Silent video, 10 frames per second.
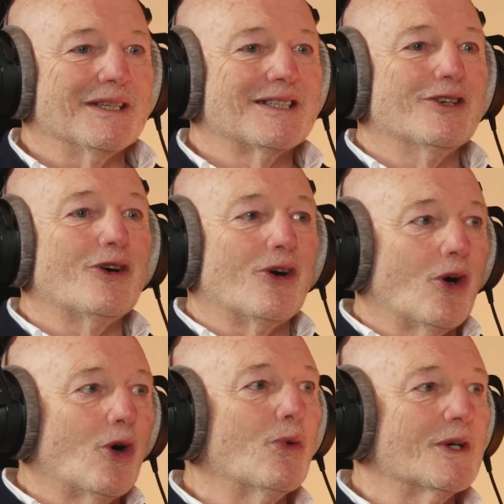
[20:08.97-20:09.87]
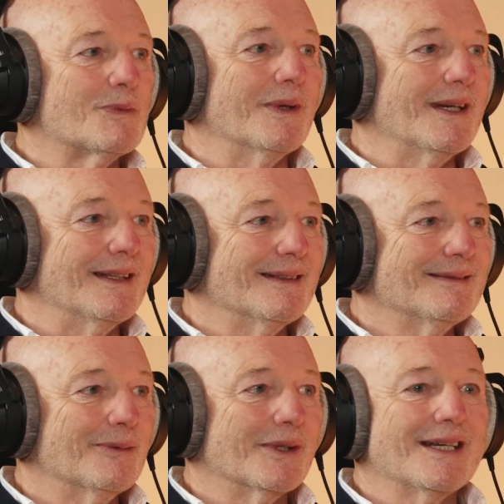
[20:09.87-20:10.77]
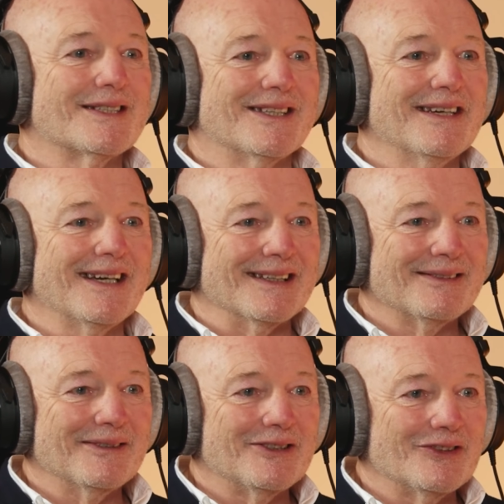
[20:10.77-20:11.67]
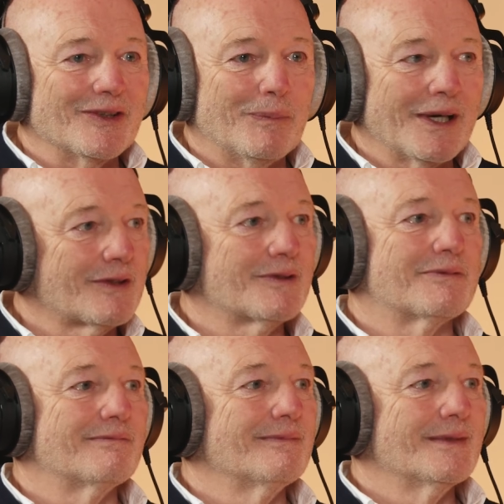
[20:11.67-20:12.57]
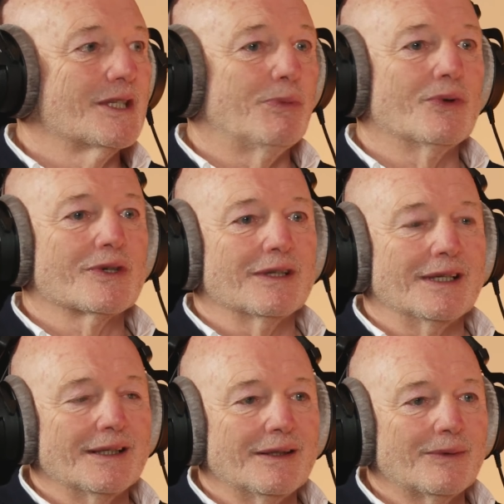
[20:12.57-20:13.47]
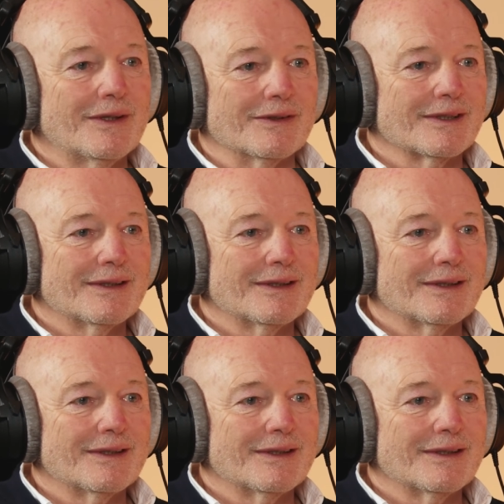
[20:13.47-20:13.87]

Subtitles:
It's not always been what it is today, which is the best sports league in the world.